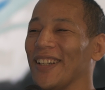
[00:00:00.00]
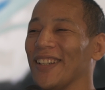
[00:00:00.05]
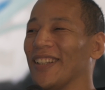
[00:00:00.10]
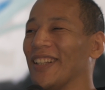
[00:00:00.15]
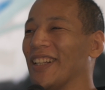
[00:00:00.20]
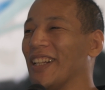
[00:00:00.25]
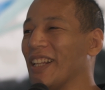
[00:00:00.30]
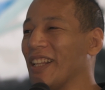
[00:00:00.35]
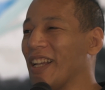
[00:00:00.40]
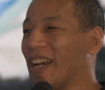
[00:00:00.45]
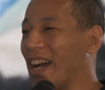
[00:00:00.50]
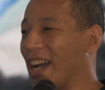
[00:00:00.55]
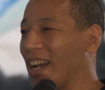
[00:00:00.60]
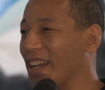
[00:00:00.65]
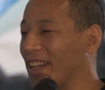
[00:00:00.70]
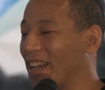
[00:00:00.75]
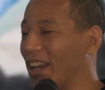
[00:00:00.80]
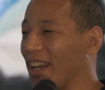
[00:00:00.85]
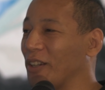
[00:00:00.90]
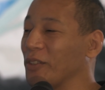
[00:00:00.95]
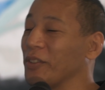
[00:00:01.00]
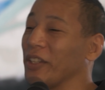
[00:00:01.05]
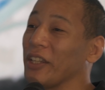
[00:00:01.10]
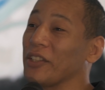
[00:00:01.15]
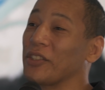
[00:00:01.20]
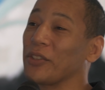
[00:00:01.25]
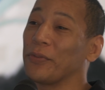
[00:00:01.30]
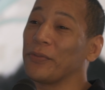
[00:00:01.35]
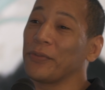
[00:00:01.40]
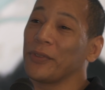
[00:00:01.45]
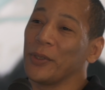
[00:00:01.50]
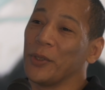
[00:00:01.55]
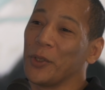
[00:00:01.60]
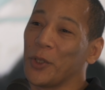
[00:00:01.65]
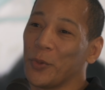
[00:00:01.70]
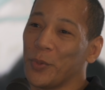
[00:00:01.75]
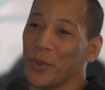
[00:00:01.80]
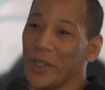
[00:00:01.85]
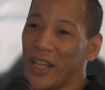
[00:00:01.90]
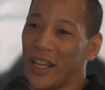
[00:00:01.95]
Yeah. I don't think it's a
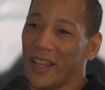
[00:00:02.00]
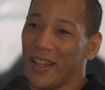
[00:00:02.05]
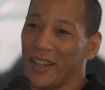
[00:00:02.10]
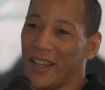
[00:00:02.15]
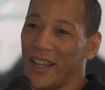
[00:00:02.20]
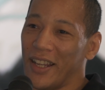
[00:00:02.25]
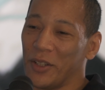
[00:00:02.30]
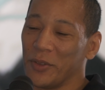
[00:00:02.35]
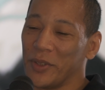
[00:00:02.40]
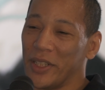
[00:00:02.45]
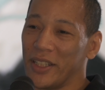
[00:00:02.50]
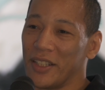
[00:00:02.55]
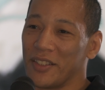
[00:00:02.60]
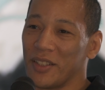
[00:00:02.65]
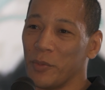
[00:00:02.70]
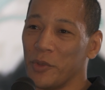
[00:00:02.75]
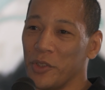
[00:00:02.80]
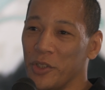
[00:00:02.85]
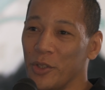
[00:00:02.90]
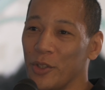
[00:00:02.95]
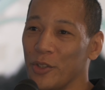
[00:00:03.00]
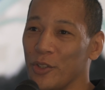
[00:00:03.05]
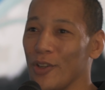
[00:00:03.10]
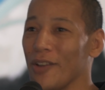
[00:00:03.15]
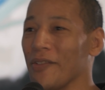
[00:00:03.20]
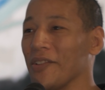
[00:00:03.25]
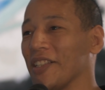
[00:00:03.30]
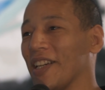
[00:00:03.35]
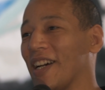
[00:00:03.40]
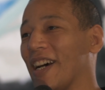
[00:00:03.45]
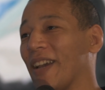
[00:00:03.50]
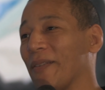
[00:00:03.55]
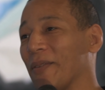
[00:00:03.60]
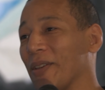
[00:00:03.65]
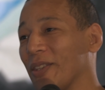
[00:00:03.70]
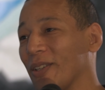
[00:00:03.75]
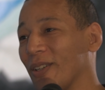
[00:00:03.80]
fluke, but I don't think that's something you can do every time